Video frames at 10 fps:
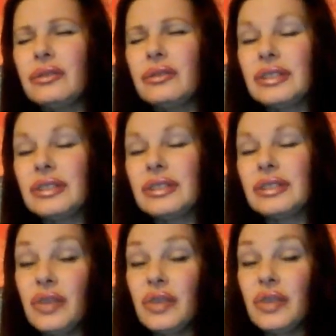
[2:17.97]

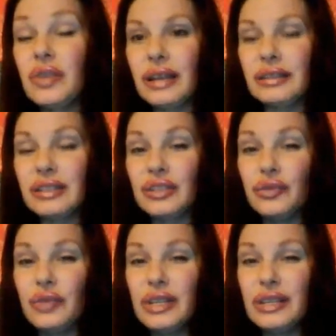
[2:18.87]
moaning and this
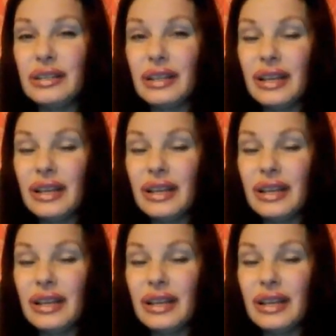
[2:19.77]
green